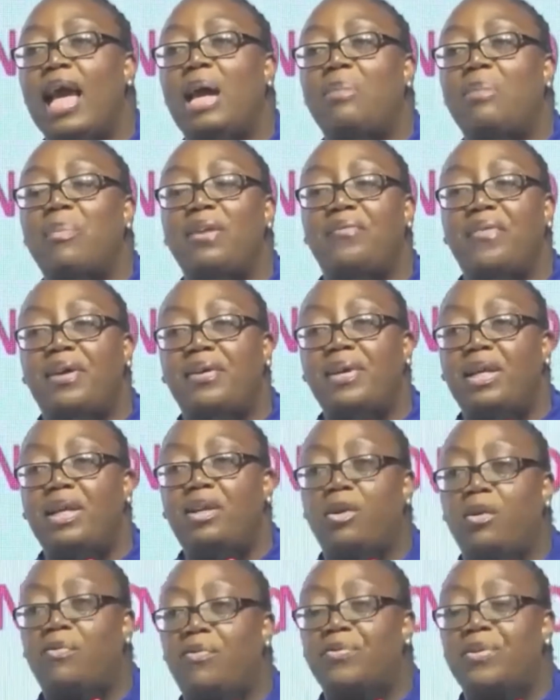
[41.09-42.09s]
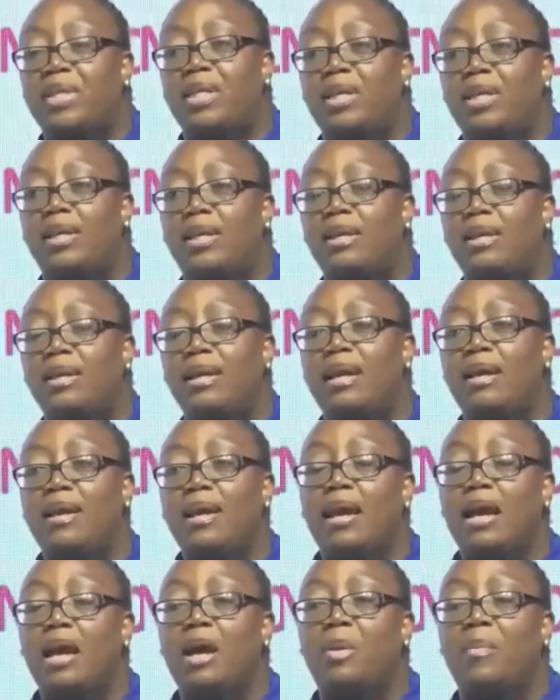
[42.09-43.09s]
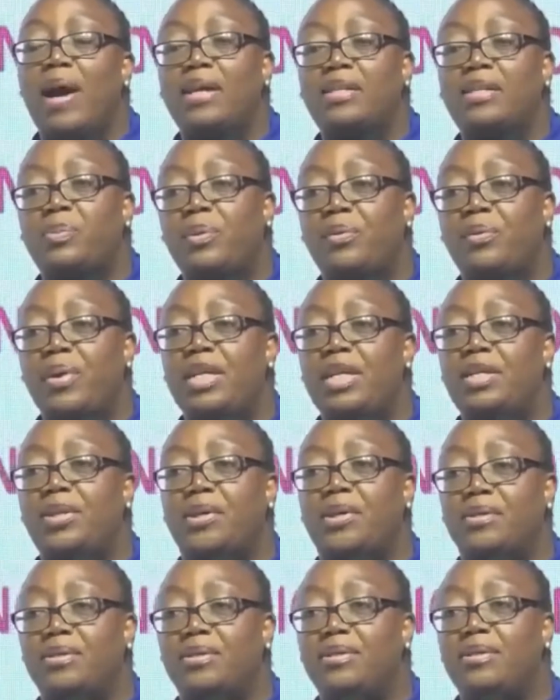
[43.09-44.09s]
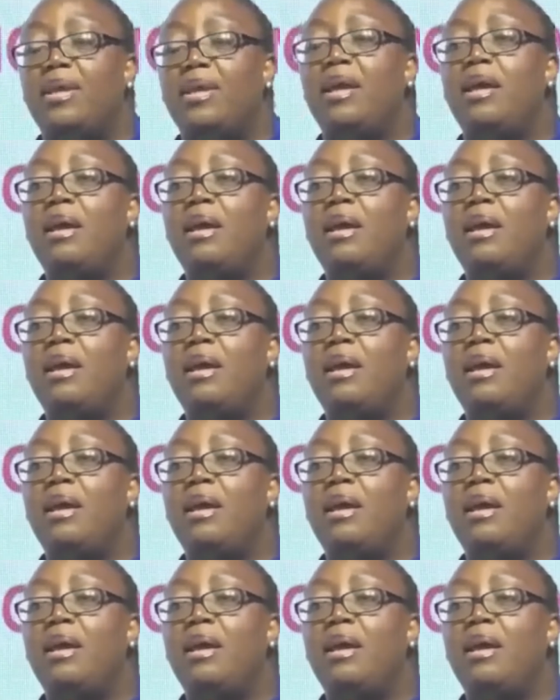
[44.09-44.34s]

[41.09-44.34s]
and my very lofty aspirations,